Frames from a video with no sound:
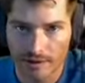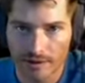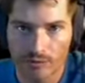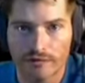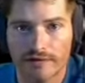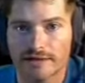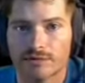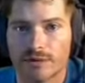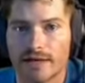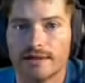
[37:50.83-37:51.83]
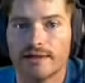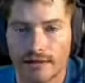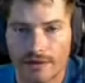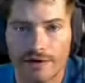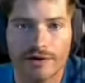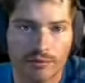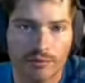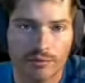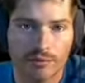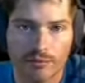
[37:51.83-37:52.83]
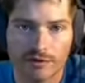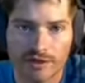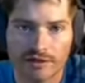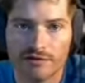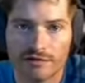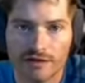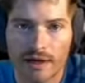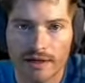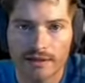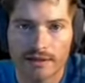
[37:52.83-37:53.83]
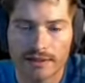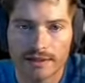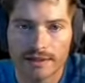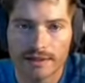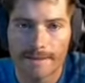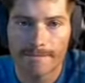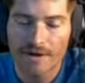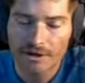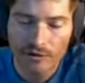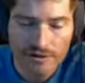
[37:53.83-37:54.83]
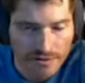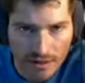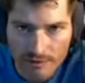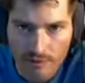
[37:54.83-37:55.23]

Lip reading: a more advanced way, then they're good people to give you feedback. I know this is not always